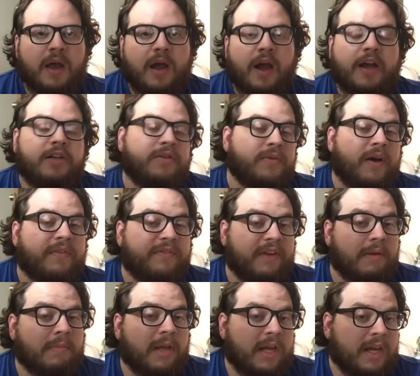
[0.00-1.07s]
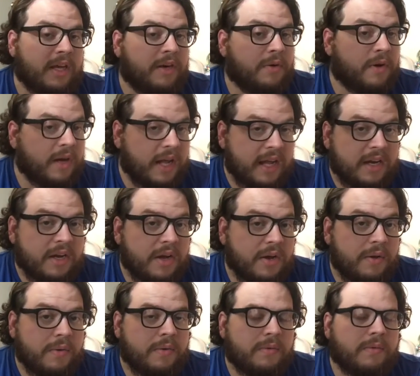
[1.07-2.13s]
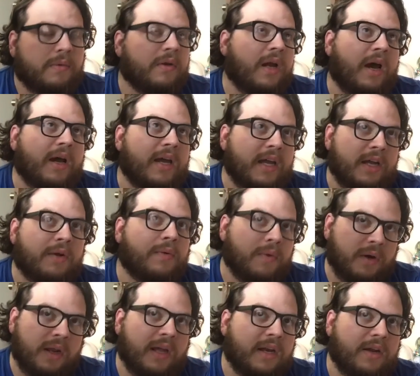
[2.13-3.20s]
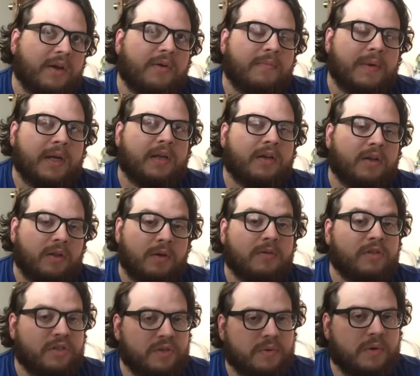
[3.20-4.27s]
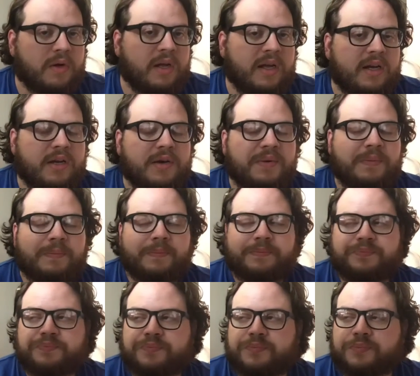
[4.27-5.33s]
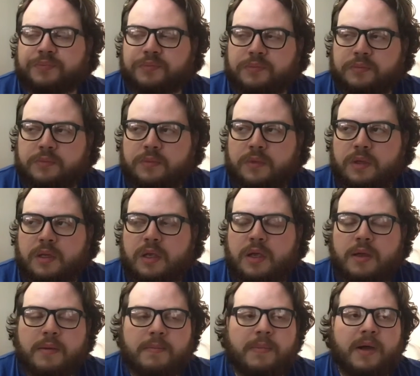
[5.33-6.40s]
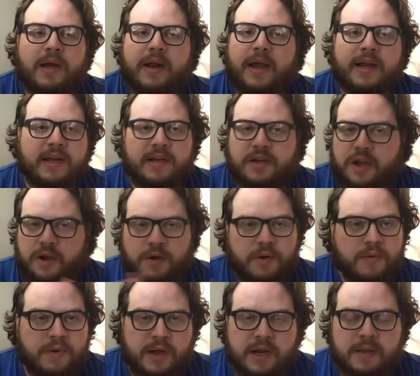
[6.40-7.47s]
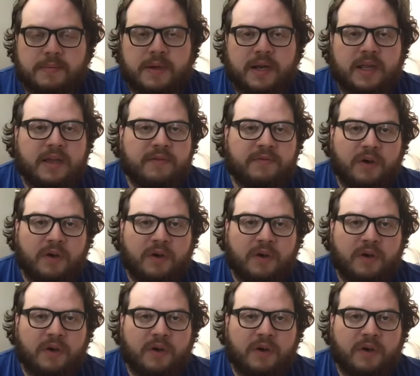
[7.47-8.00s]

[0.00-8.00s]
I do have family in Orlando. Well, not in Orlando, but close to Orlando. But I didn't know anybody